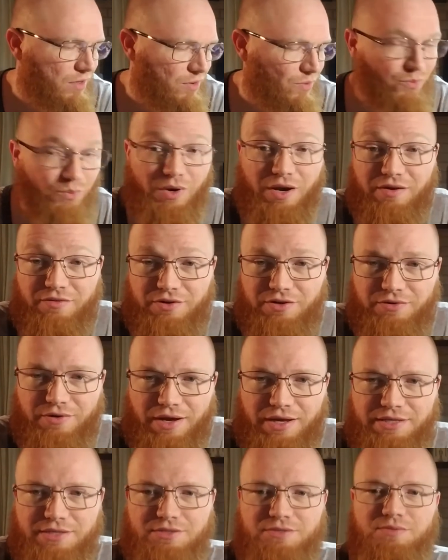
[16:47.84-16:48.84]
Whatever,
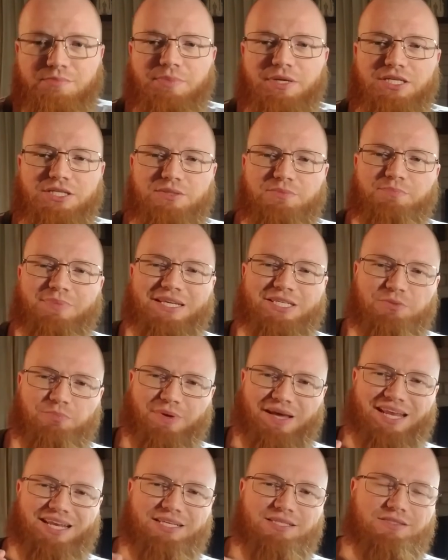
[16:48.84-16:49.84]
right? Pinch
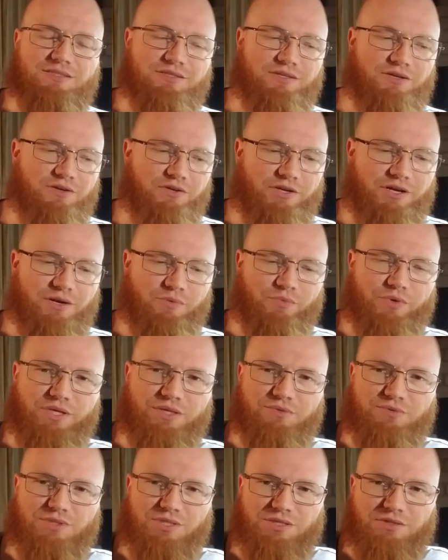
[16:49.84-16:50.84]
pennies, you're not
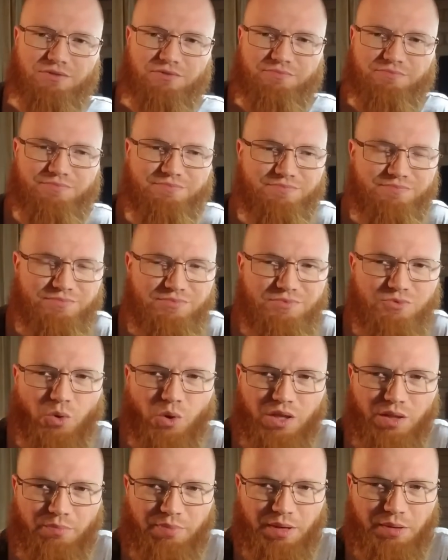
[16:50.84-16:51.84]
reusing your
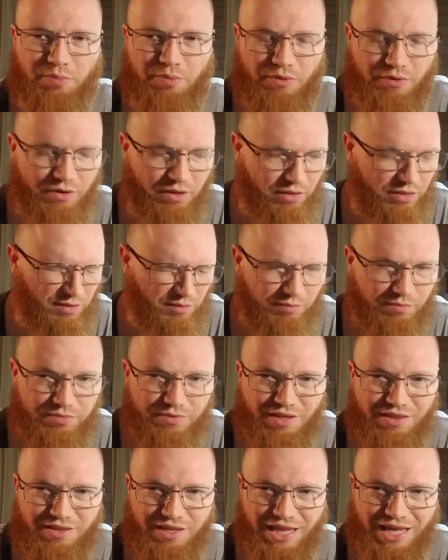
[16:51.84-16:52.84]
toilet paper or nothing
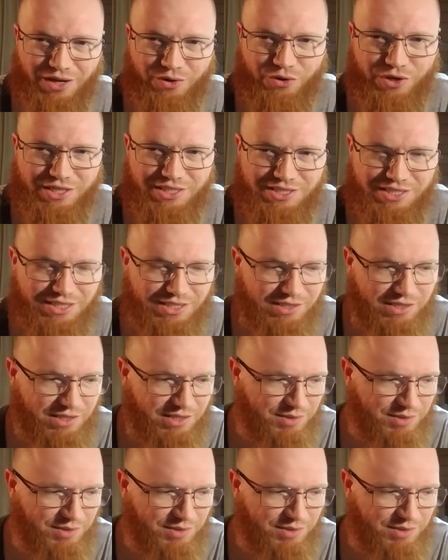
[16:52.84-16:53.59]
that crazy.